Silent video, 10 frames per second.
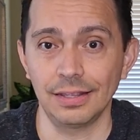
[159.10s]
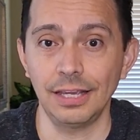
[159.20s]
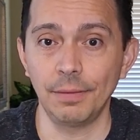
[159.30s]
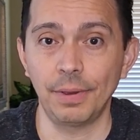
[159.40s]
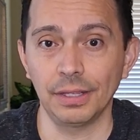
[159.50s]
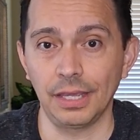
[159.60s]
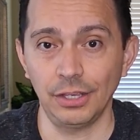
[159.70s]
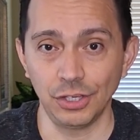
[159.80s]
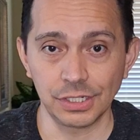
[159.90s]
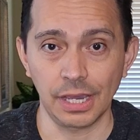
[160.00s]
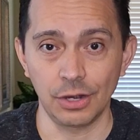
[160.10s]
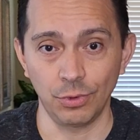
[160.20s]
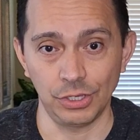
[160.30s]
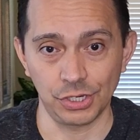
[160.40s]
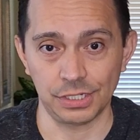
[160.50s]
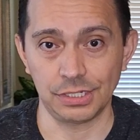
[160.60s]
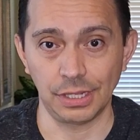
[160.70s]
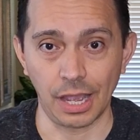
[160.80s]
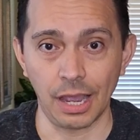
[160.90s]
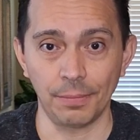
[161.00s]
Think about that. You just got to adjust the
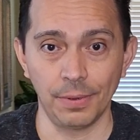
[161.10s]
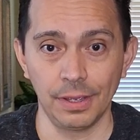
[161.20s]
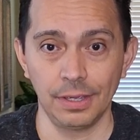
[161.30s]
knob